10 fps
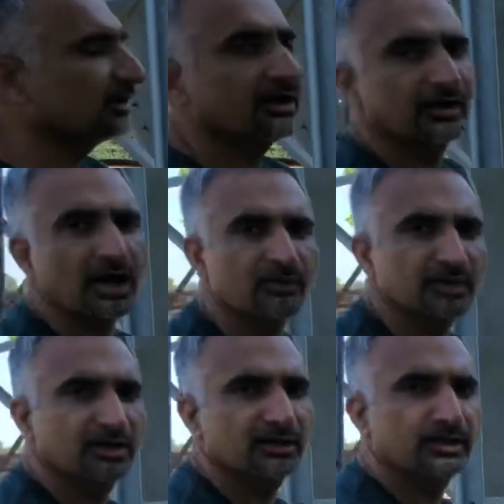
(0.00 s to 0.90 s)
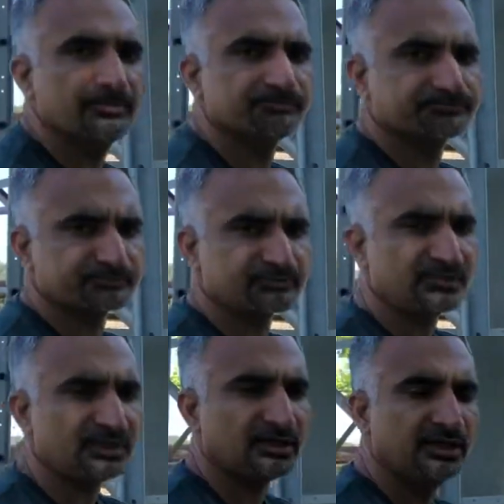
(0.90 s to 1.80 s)
around
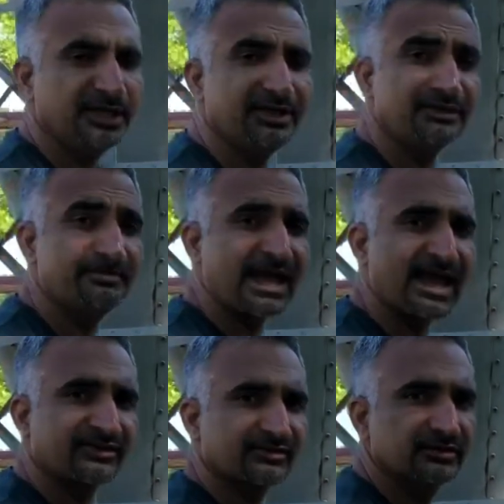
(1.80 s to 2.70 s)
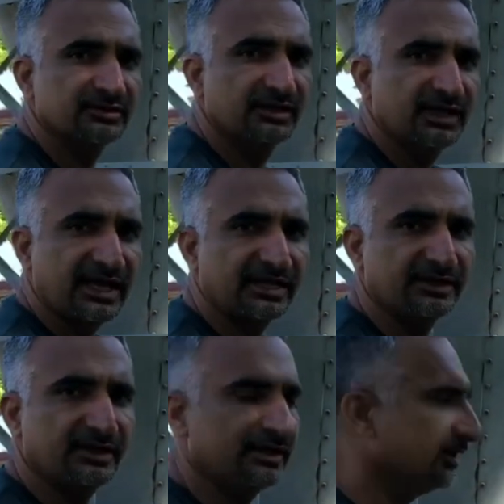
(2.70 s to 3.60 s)
80 bags. And
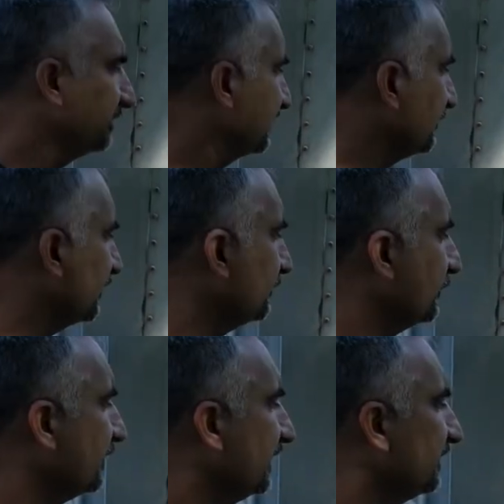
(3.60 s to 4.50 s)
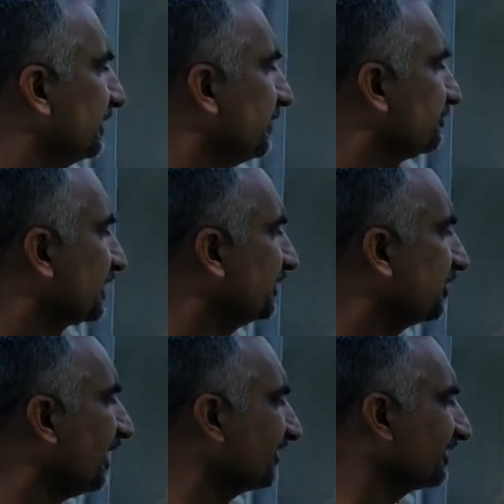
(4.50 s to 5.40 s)
then what we did, it
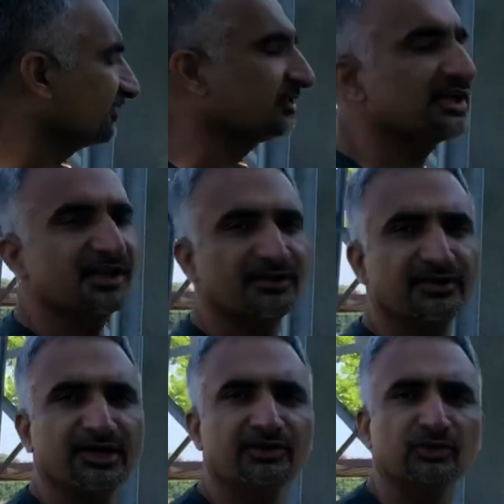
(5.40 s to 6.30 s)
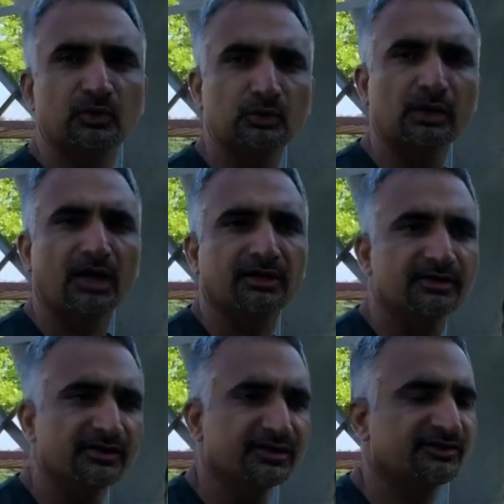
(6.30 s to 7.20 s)
cost us
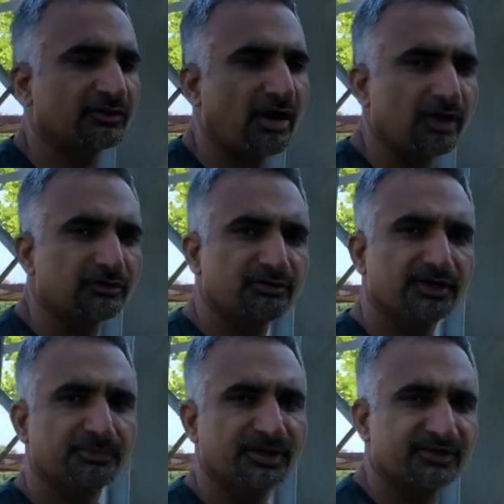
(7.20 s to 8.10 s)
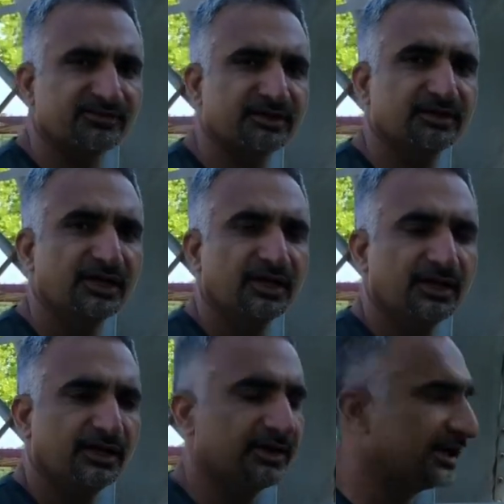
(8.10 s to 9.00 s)
$382. It's a concrete mix,
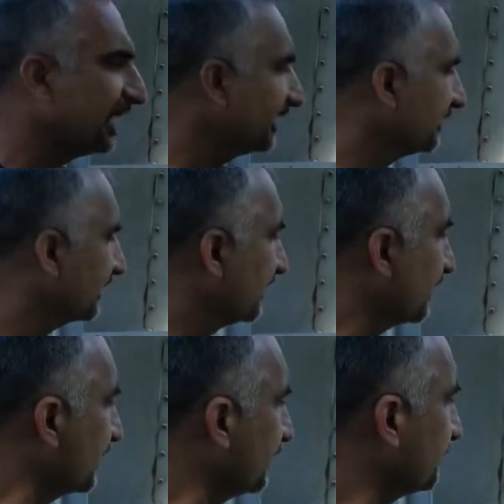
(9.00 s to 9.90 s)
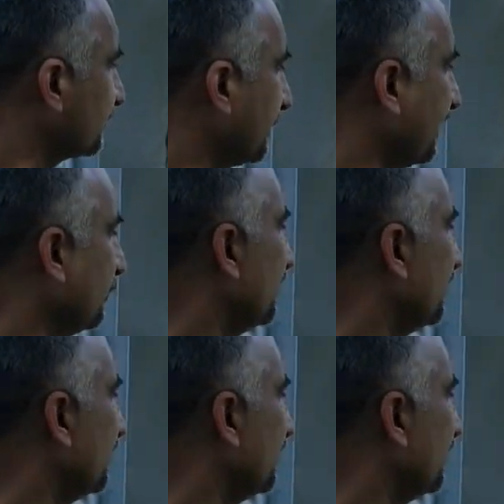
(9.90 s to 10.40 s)
but